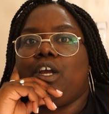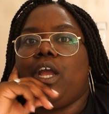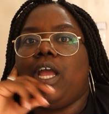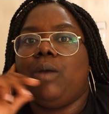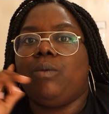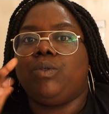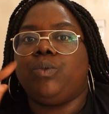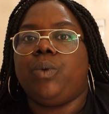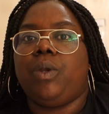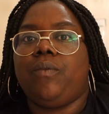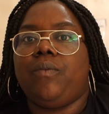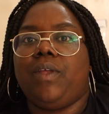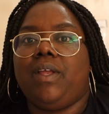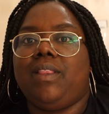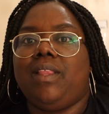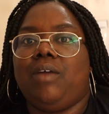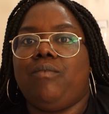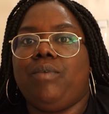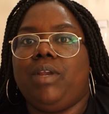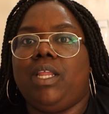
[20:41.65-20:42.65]
it was one thing
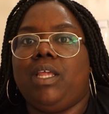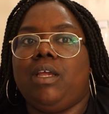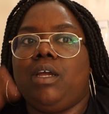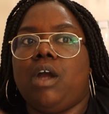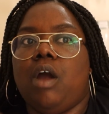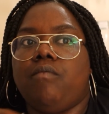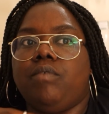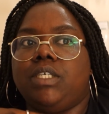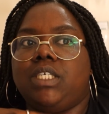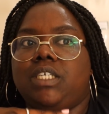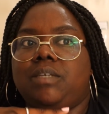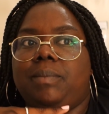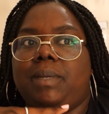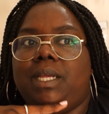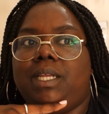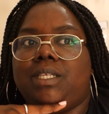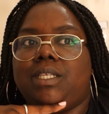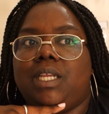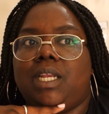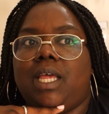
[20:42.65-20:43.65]
that really encouraged
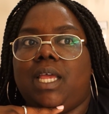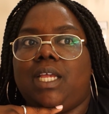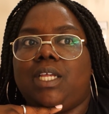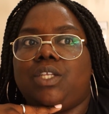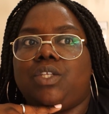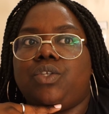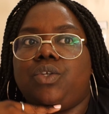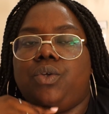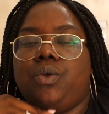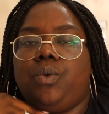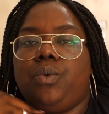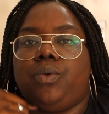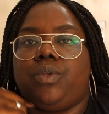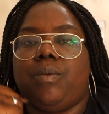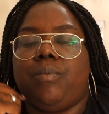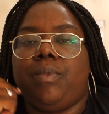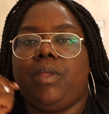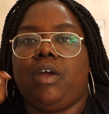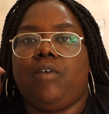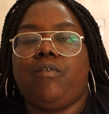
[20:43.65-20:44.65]
me to like do
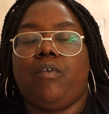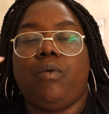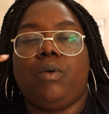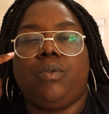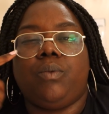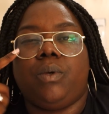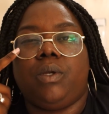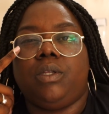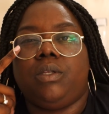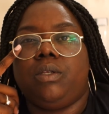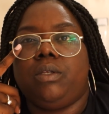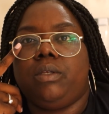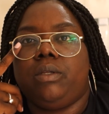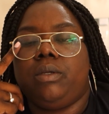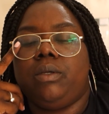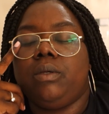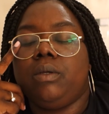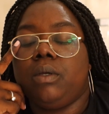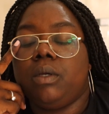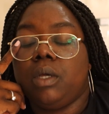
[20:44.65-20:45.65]
something I've always wanted to
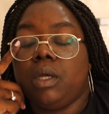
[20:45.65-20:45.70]
do.